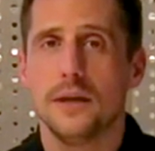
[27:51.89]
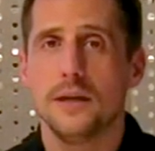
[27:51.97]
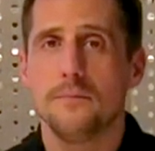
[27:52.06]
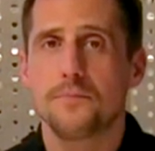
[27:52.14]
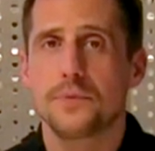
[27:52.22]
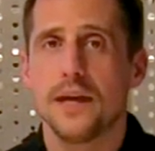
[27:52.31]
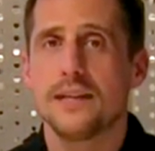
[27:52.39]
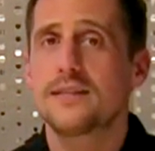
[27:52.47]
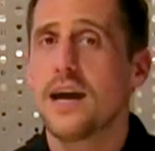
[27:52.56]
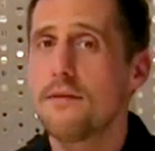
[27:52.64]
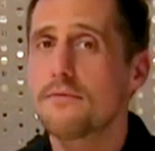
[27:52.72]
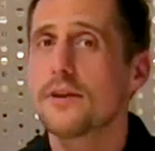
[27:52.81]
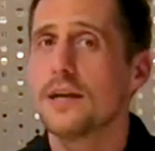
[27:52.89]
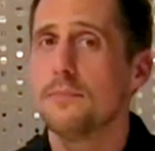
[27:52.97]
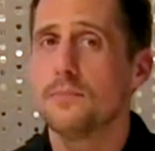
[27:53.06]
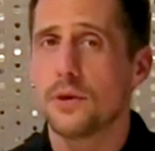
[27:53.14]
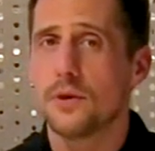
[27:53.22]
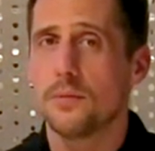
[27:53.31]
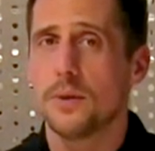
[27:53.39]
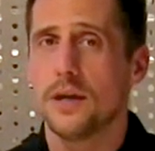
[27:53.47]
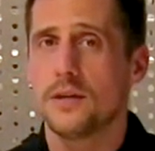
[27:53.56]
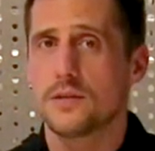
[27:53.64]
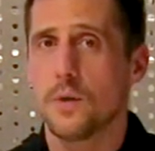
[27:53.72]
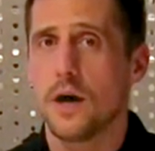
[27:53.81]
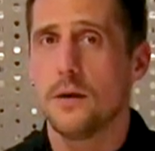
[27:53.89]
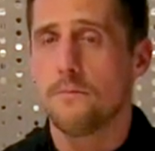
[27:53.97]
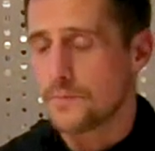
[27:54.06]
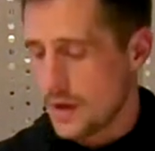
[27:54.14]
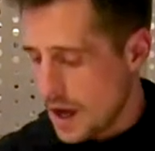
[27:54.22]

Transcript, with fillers: but it's time for him to go to bed as well.